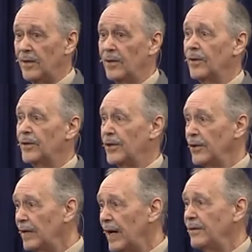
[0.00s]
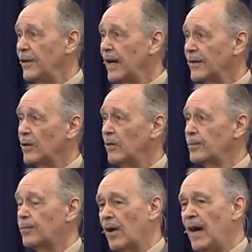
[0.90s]
Or do you, got, do you have so
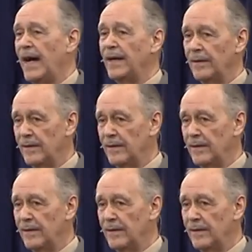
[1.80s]
much pride